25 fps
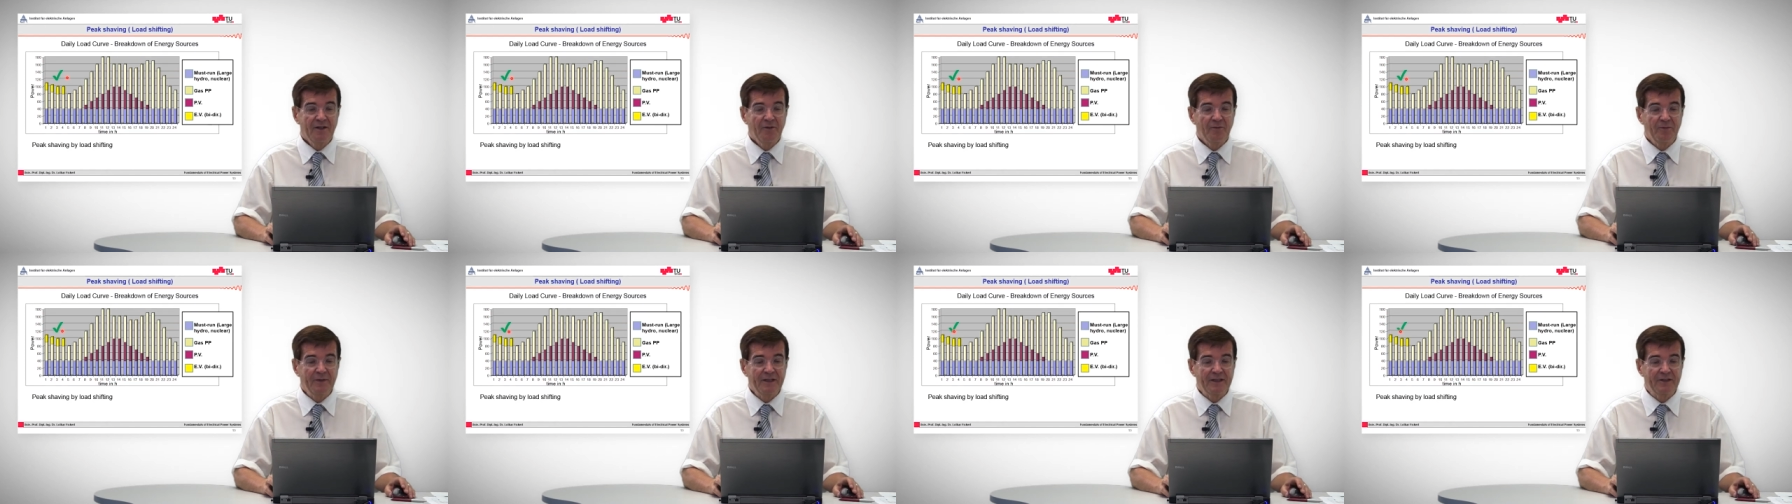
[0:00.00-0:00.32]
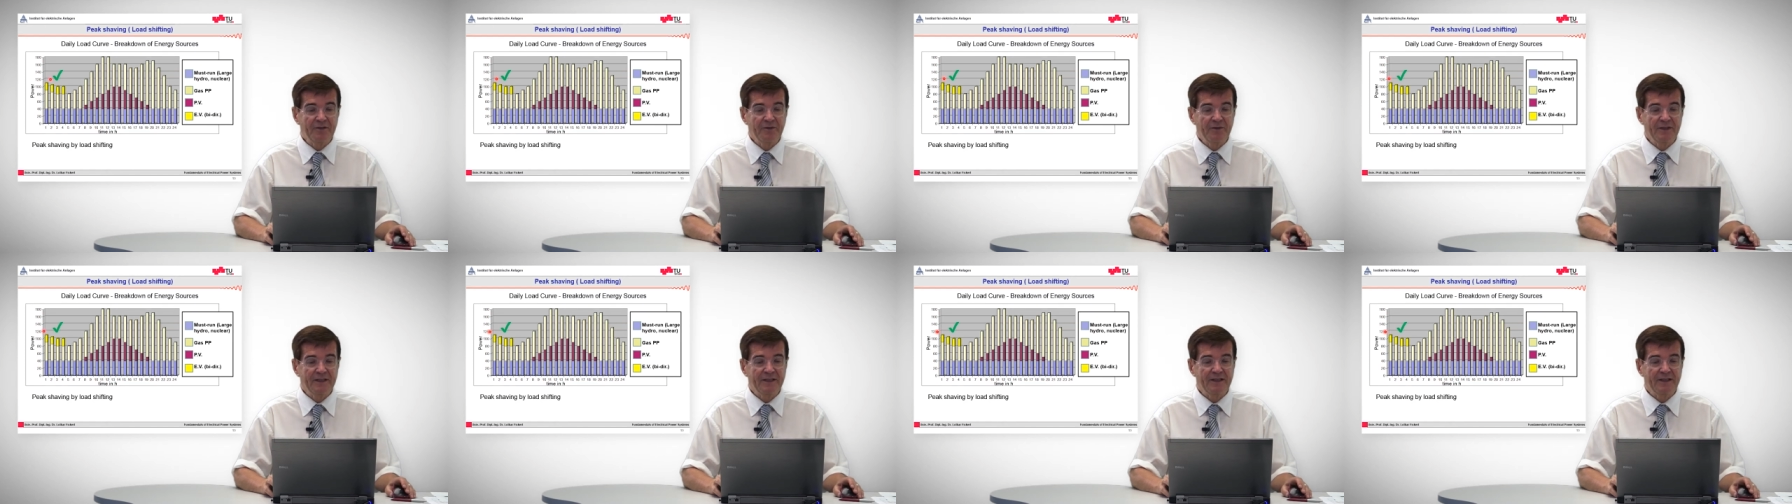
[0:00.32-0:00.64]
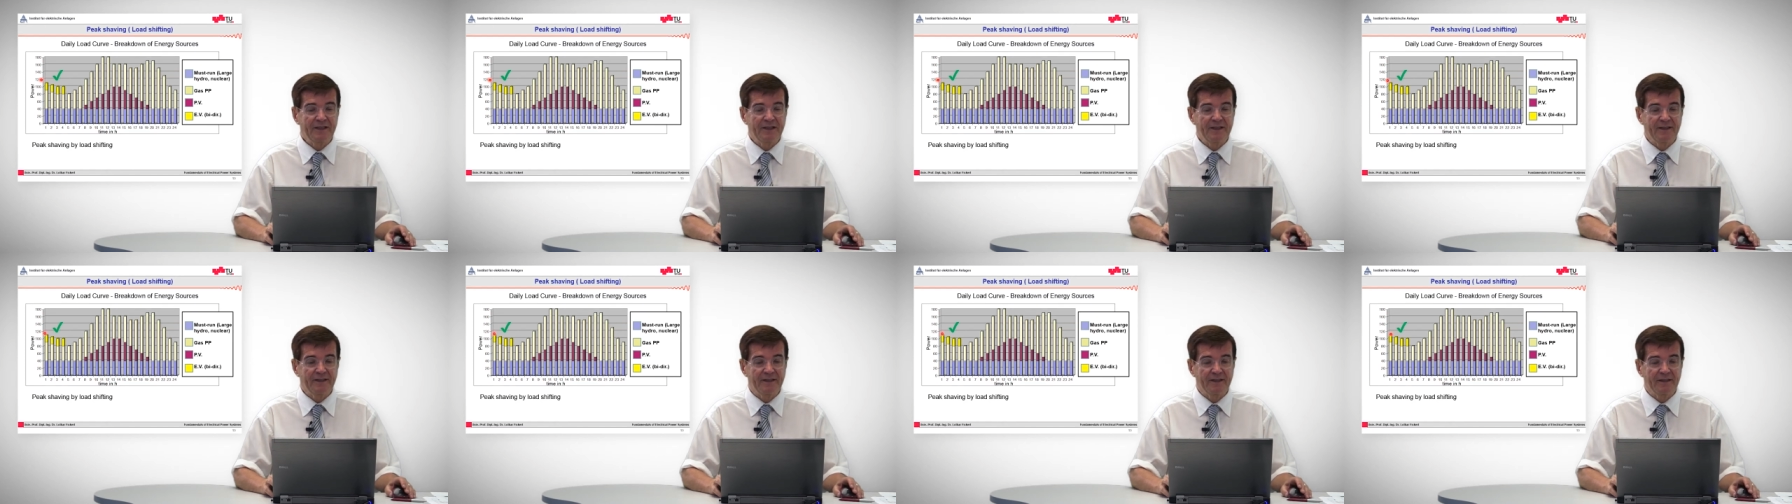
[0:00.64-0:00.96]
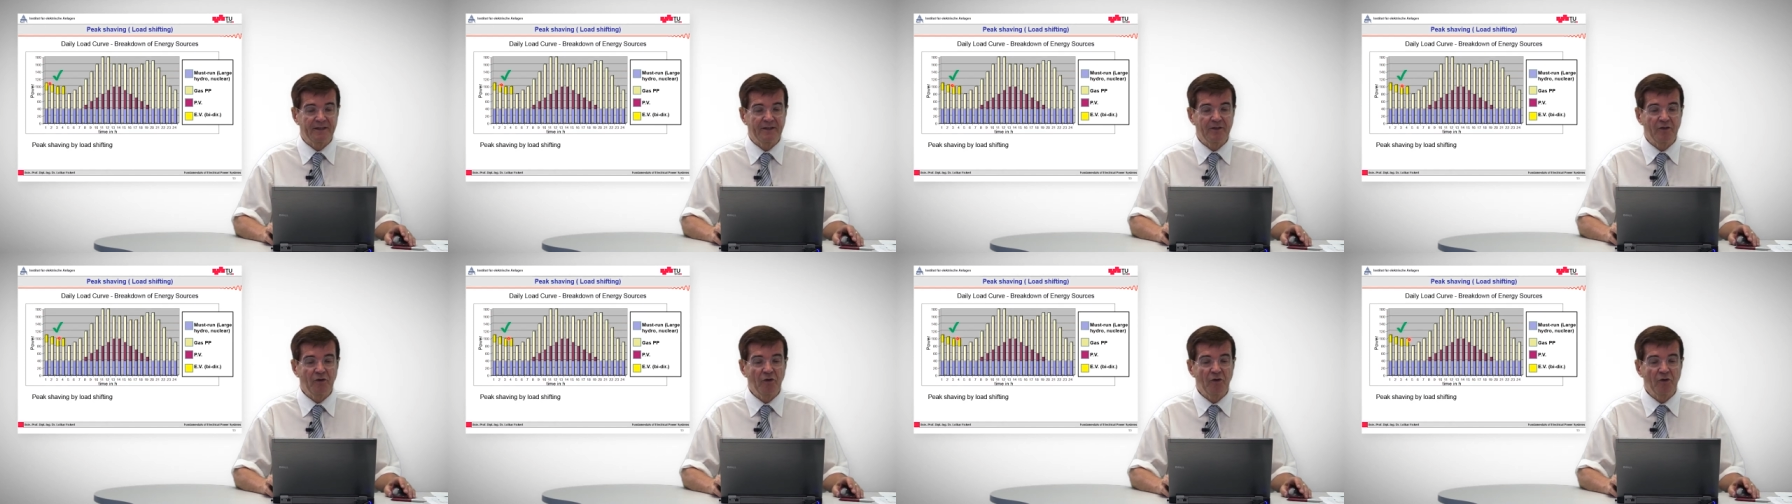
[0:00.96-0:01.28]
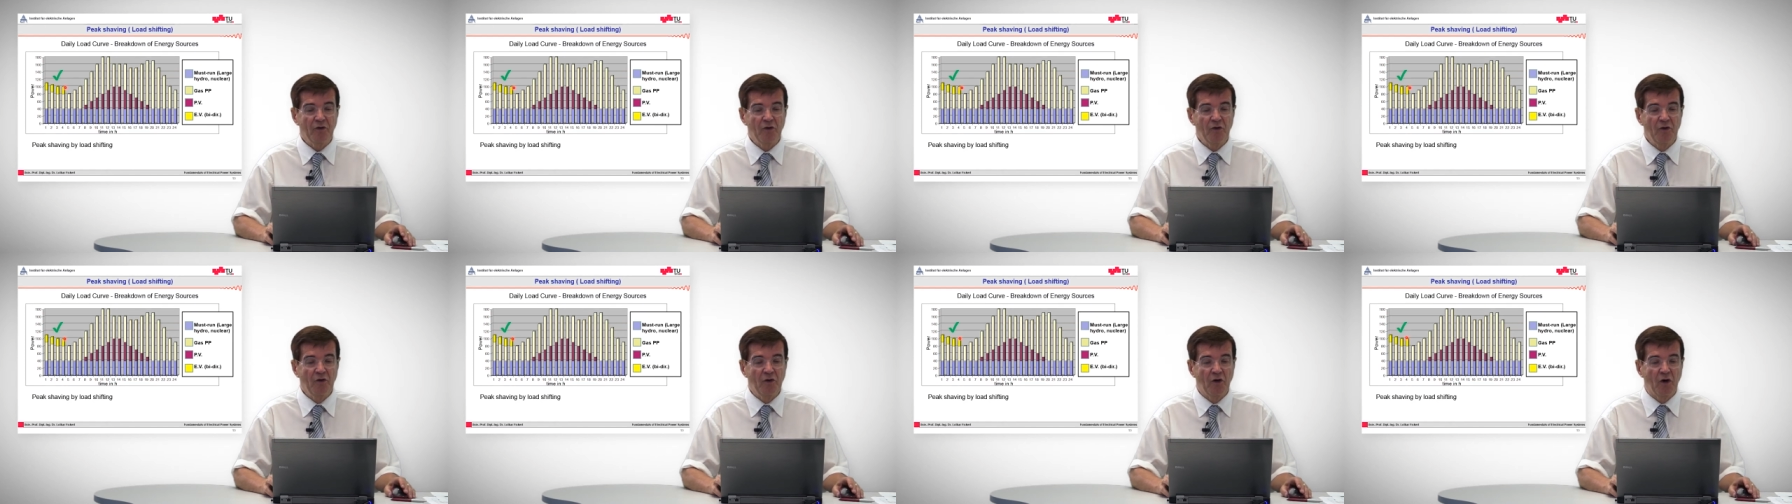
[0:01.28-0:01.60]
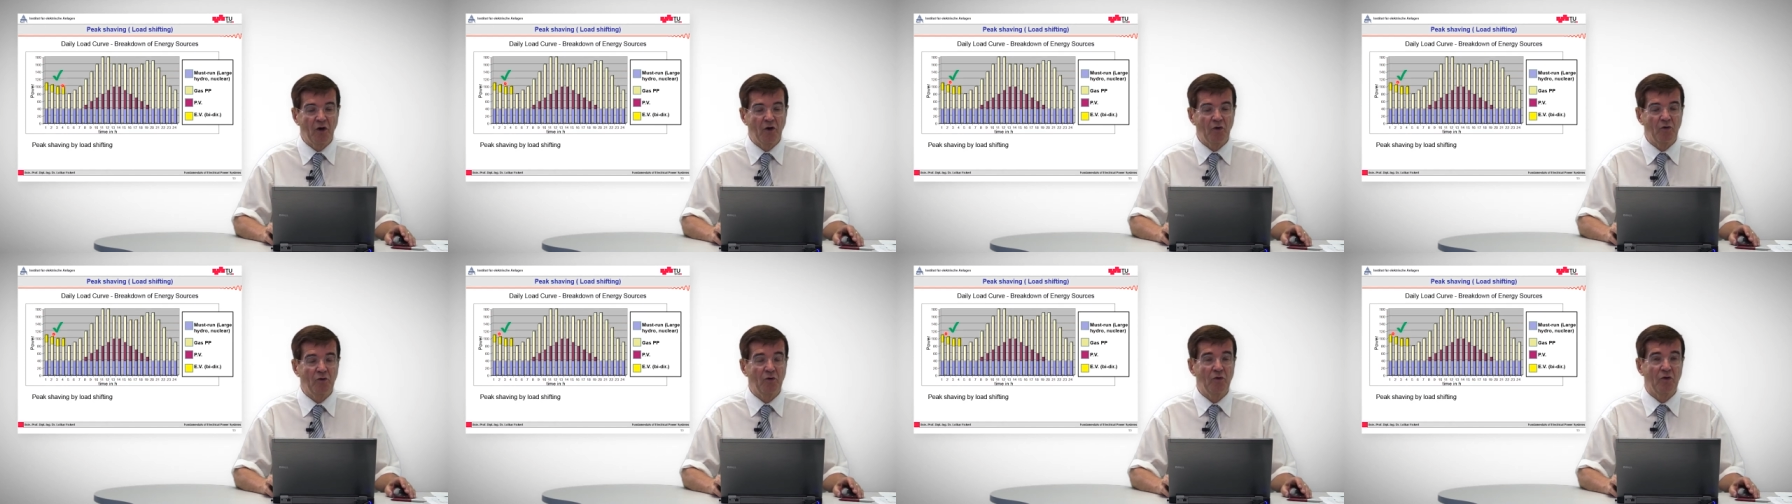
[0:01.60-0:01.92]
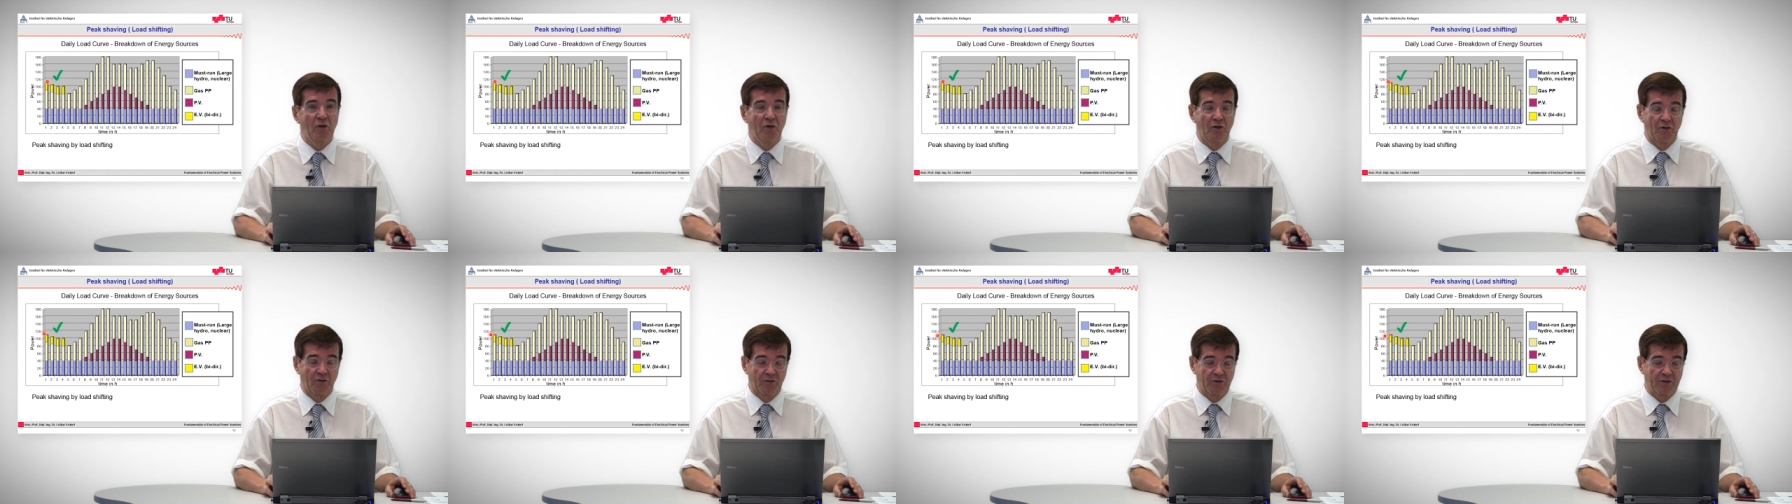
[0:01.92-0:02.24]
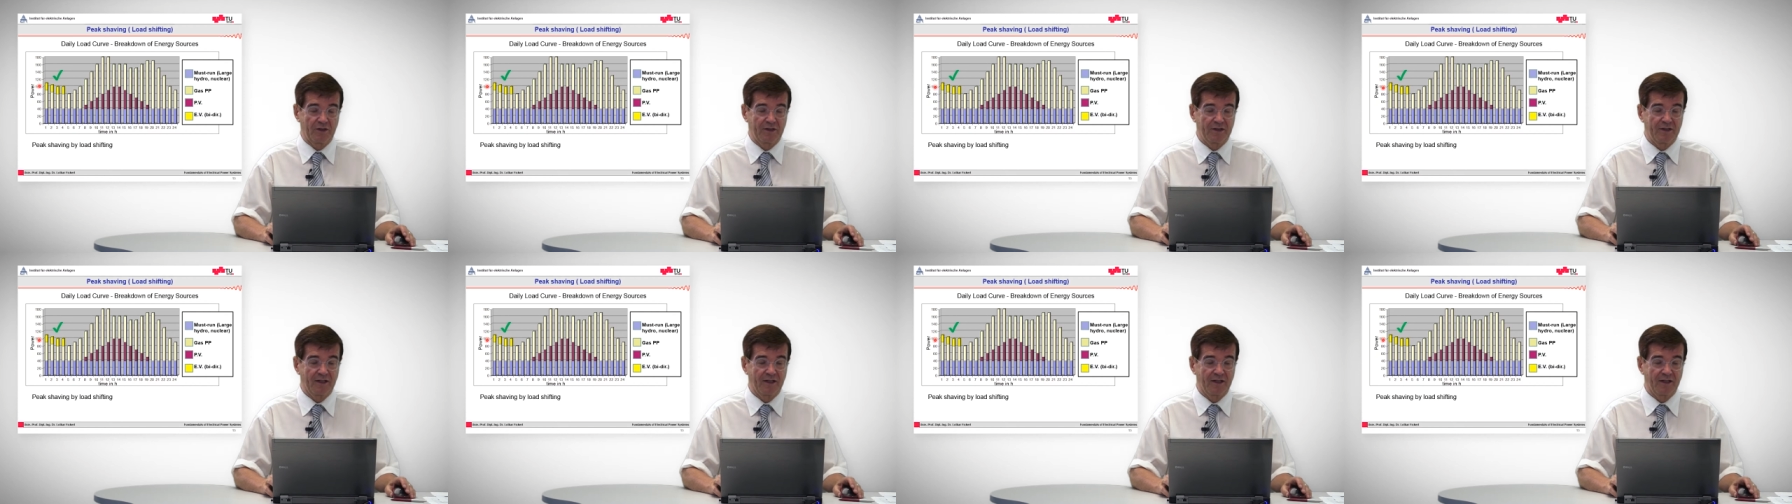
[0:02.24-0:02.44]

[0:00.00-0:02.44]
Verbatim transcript: we do it in the low load